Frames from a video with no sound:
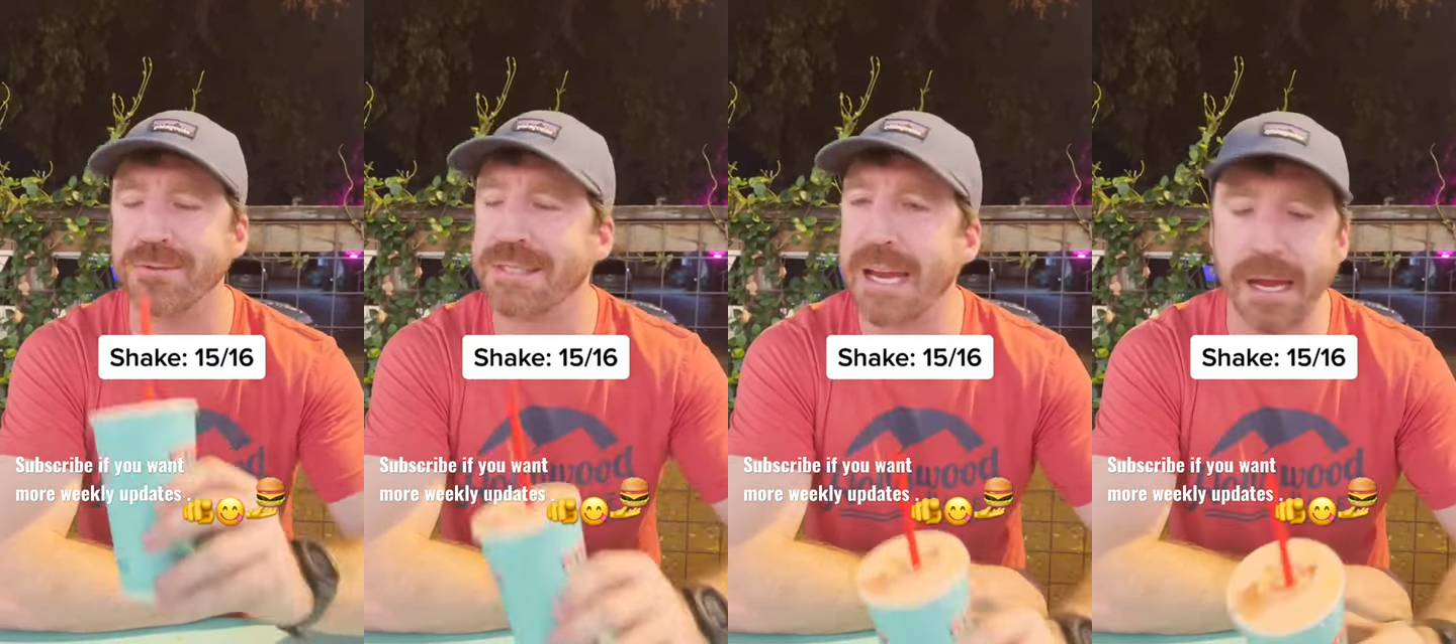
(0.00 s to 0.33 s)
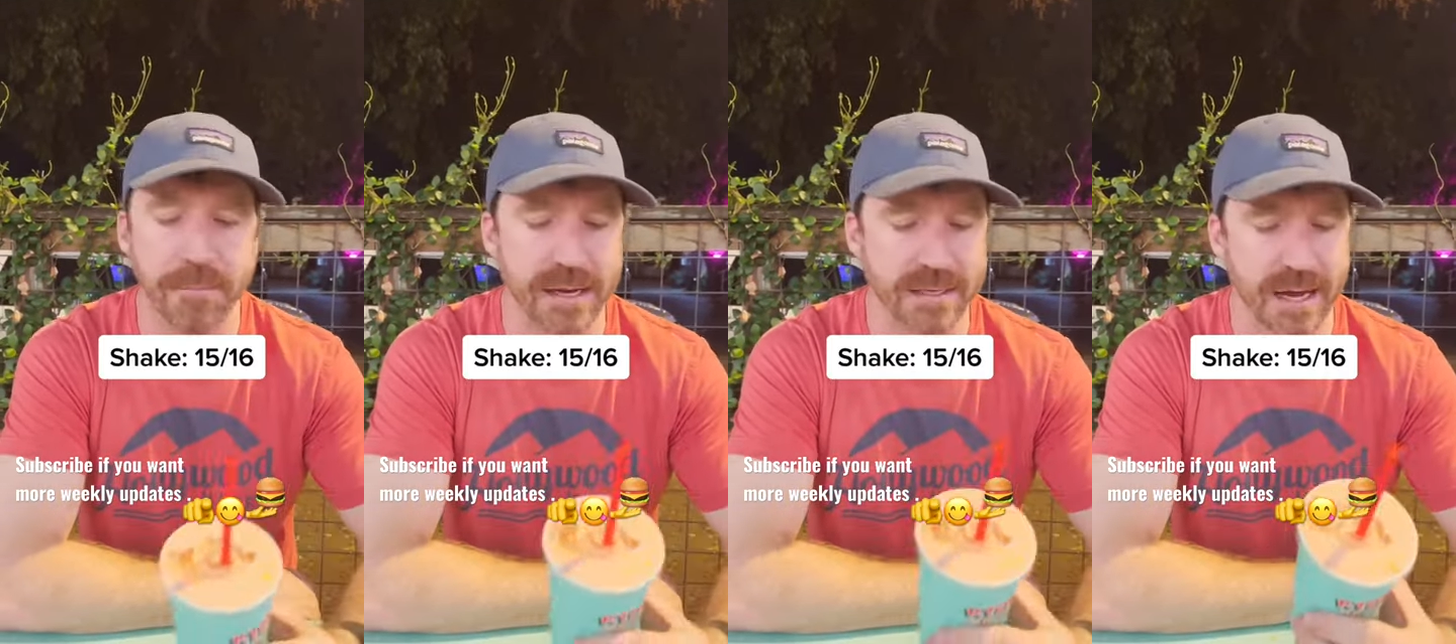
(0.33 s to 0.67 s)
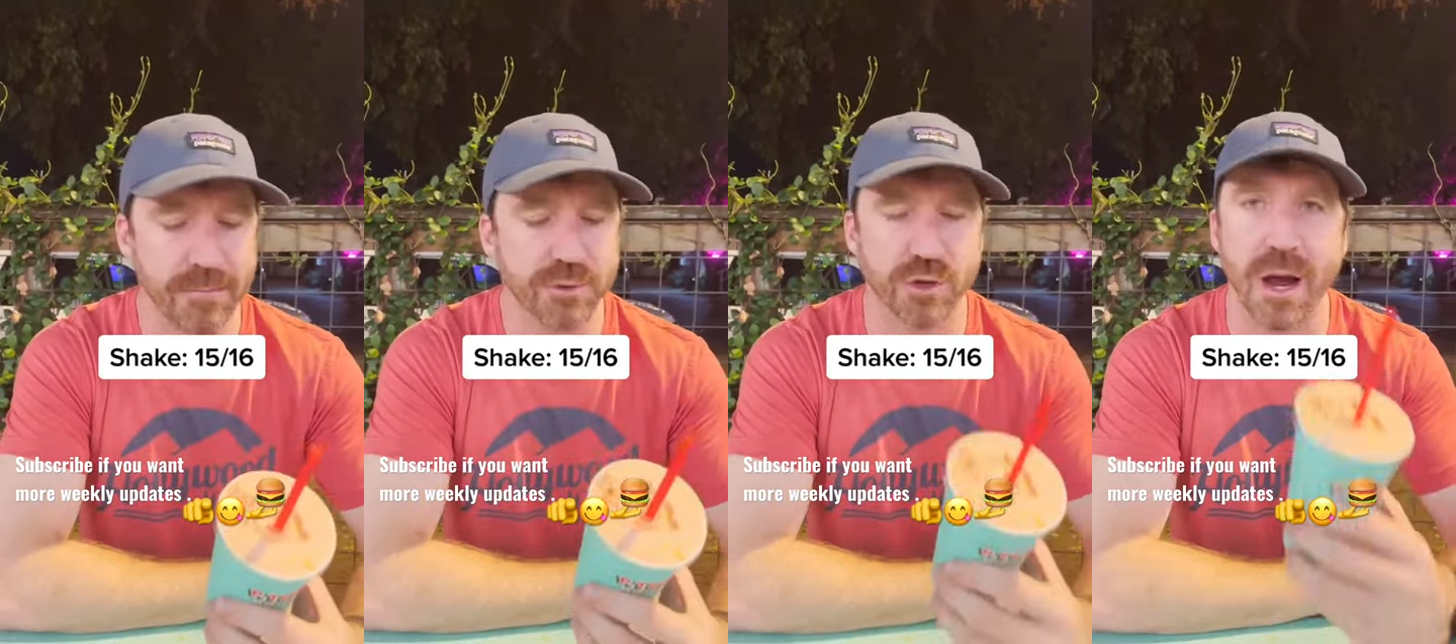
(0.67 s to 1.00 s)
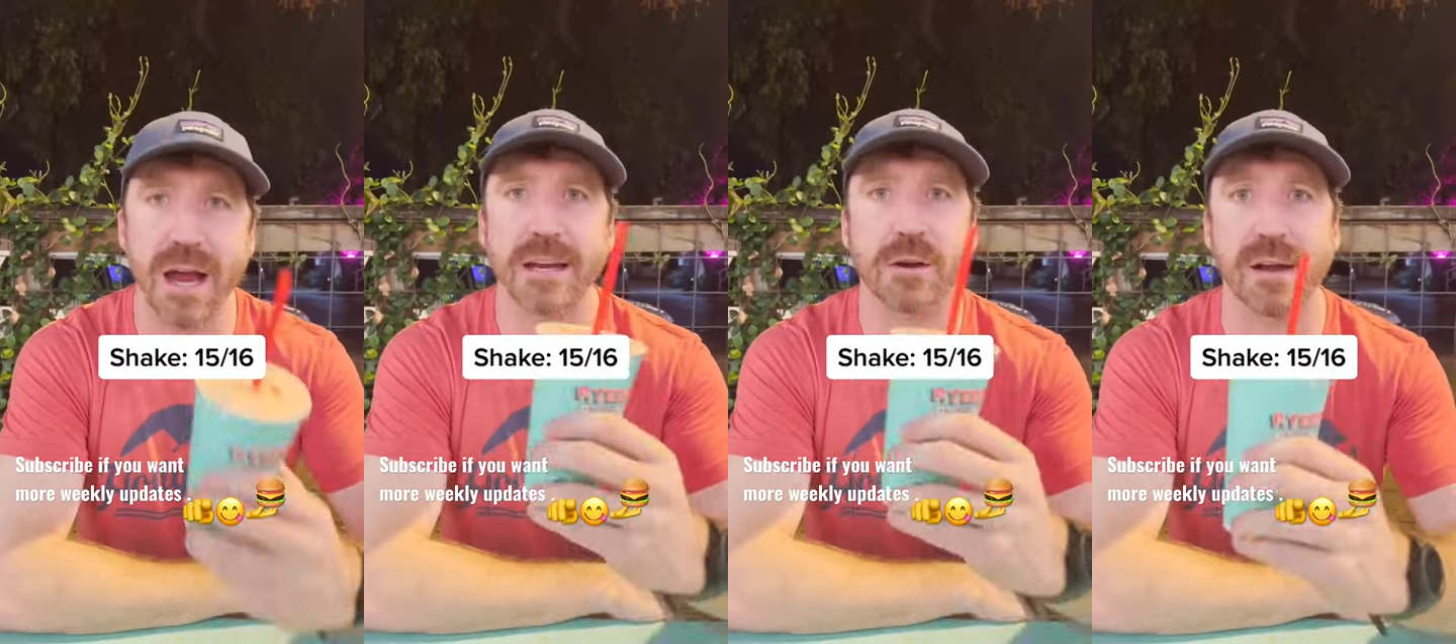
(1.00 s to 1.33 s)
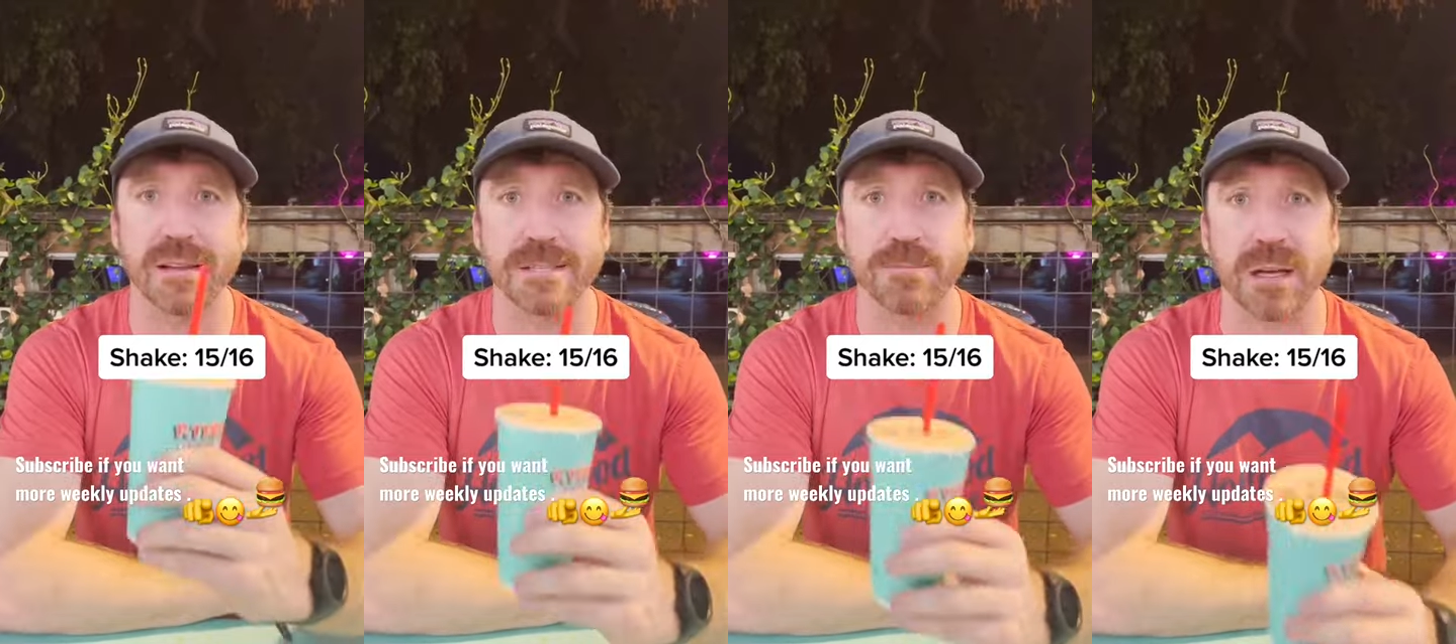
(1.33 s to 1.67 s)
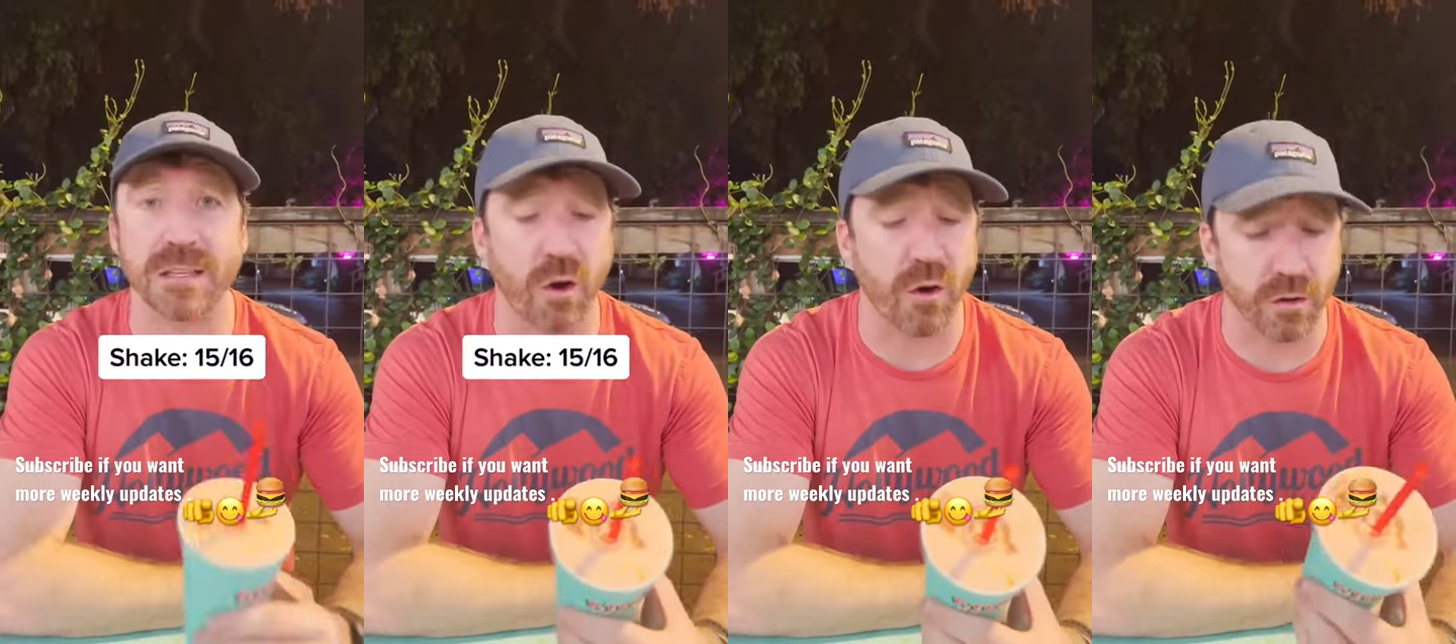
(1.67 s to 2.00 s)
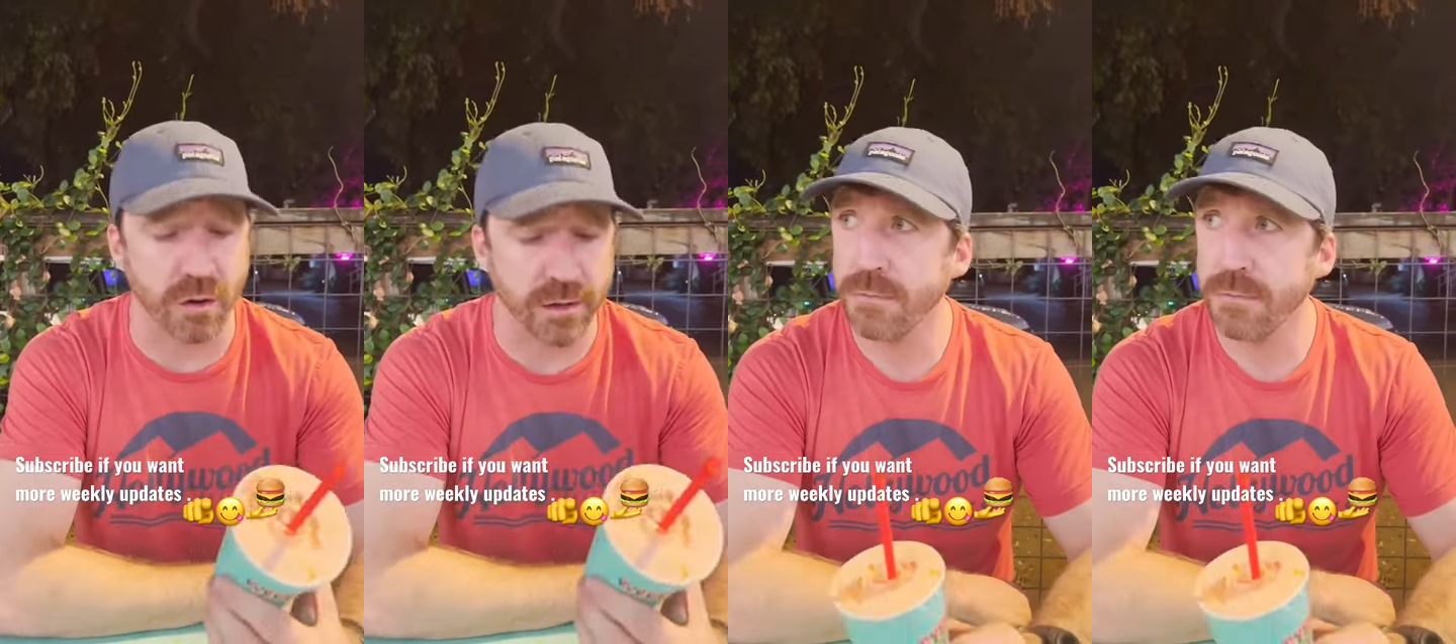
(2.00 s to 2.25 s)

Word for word: Damn it, I'm trying to grade this place hard.